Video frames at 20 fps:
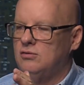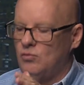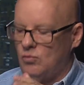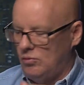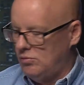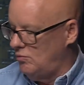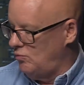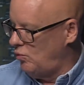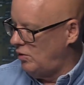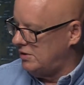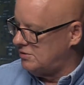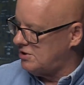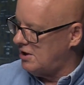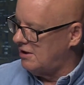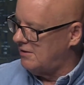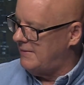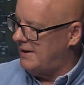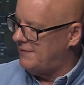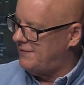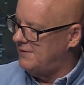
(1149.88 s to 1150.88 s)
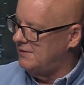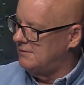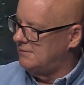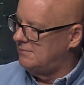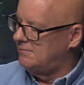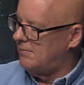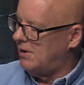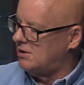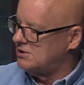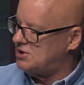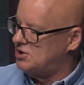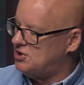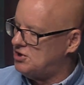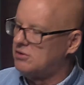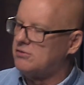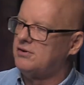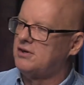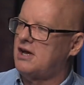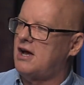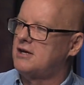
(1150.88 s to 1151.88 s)
we're talking about the Boston
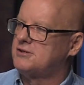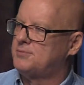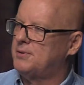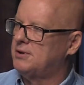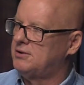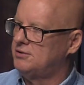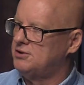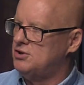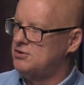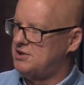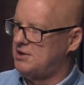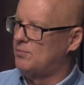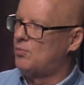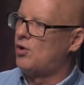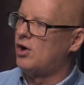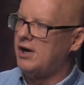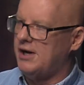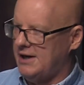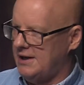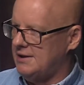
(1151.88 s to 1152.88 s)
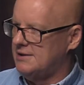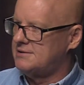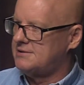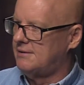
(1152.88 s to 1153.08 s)
Children's Hospital using brains,